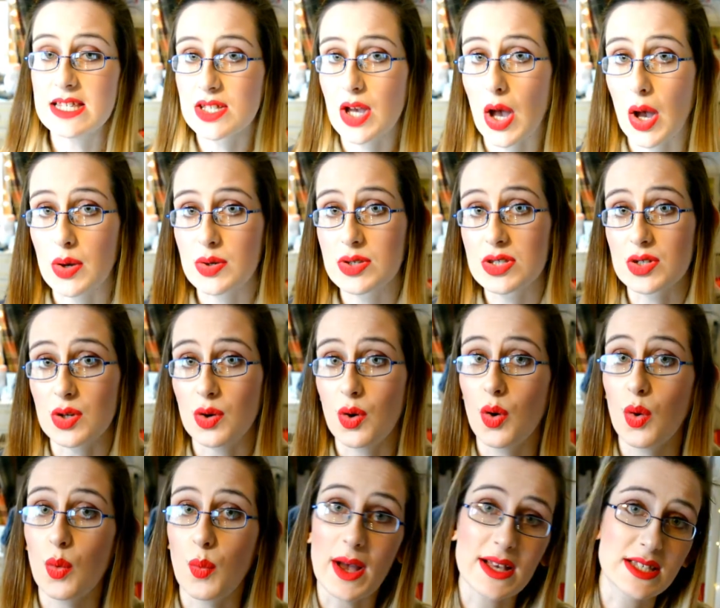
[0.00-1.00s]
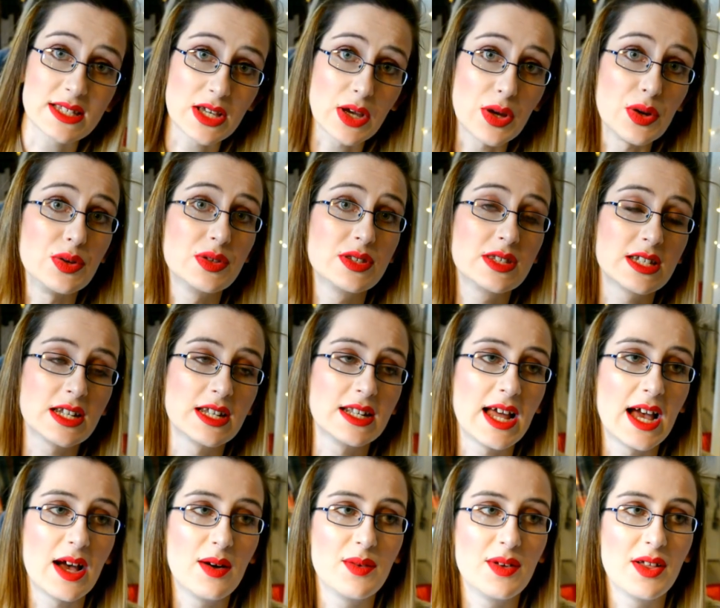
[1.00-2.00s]
Coast or West Coast?
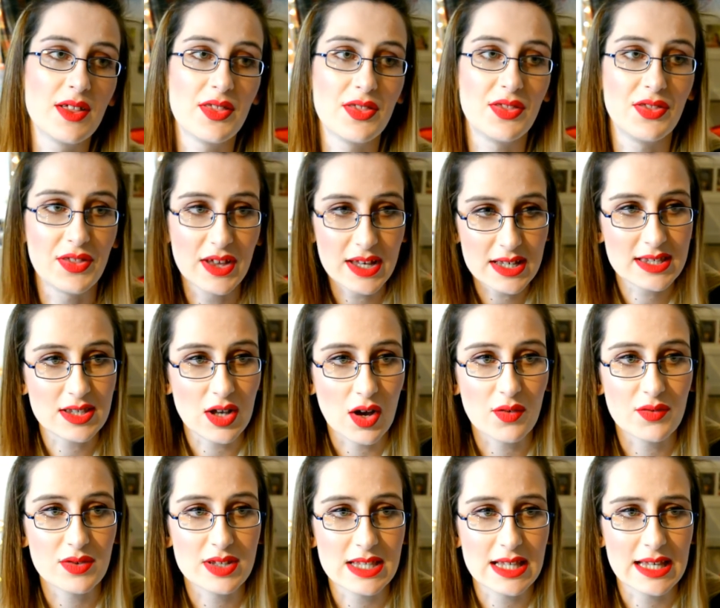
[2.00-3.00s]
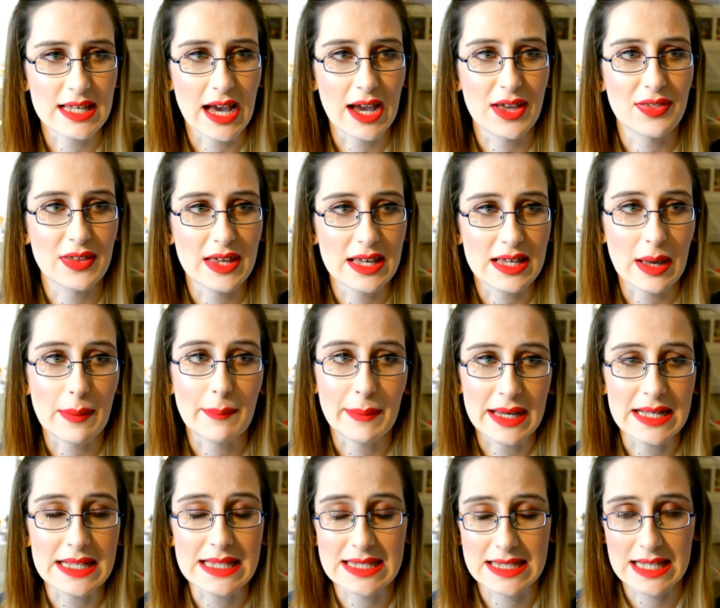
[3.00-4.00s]
Now, this obviously I think
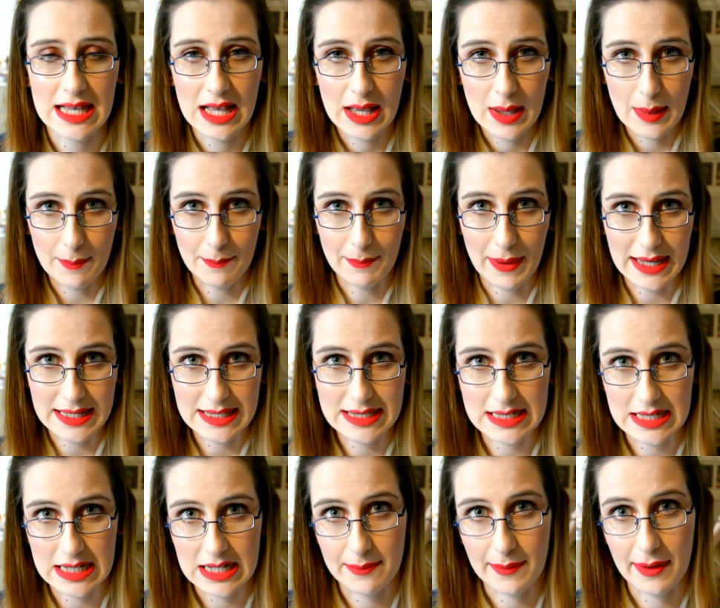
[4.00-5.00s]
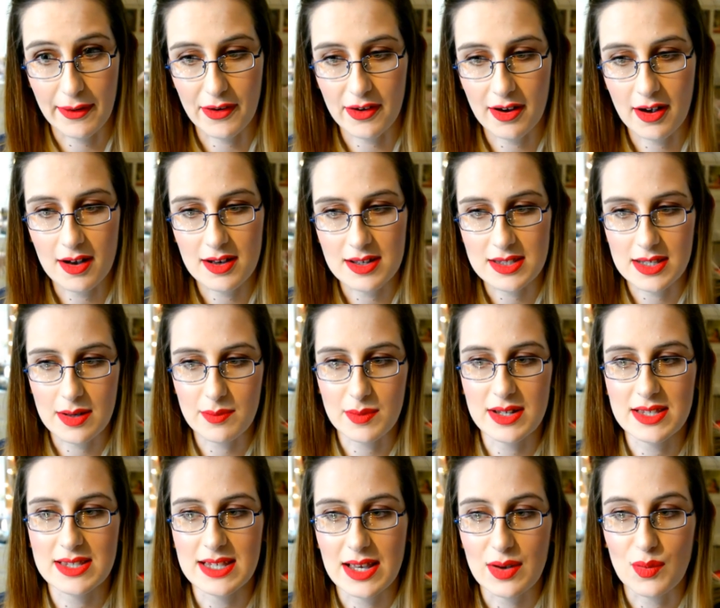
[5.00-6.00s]
means based in America, so I'm gonna
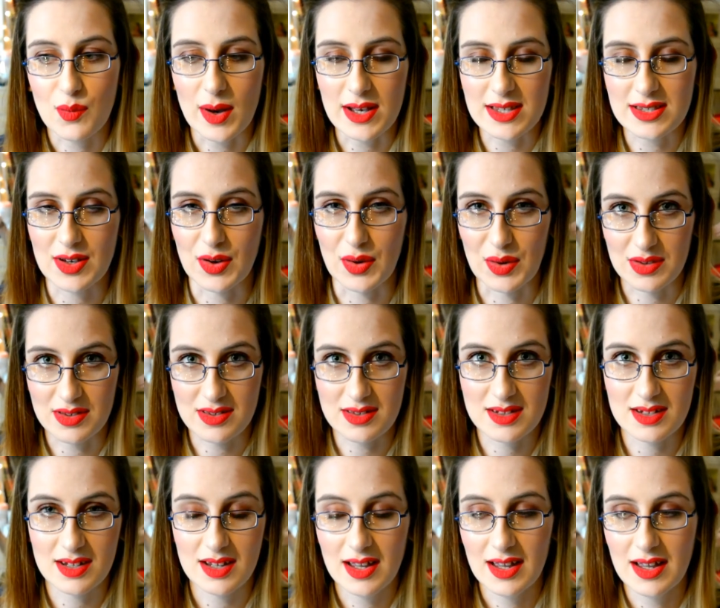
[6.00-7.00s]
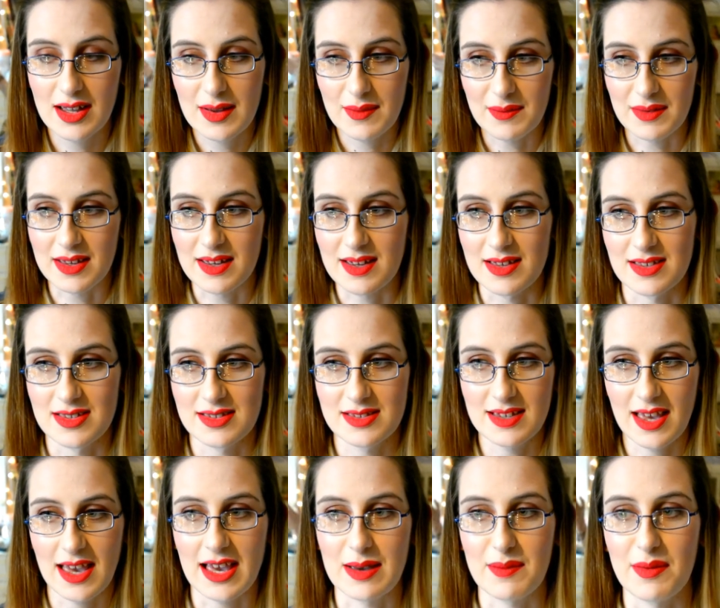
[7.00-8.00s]
say West Coast because
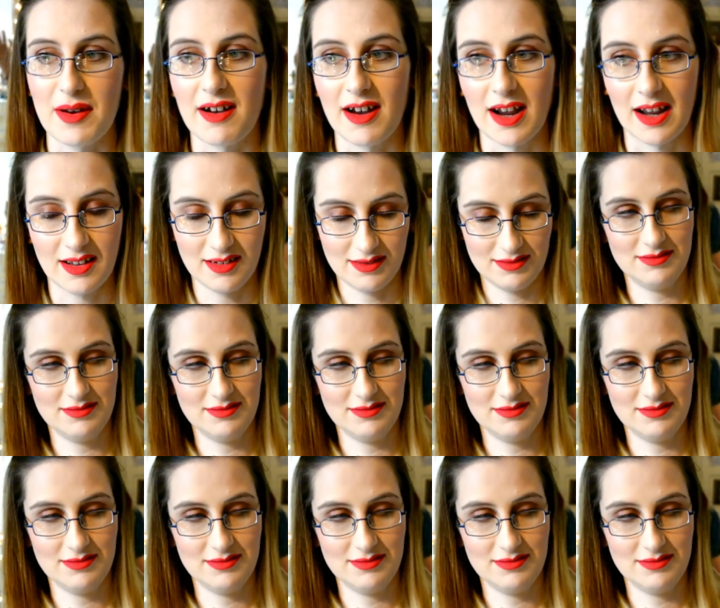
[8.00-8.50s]
Katy Perry.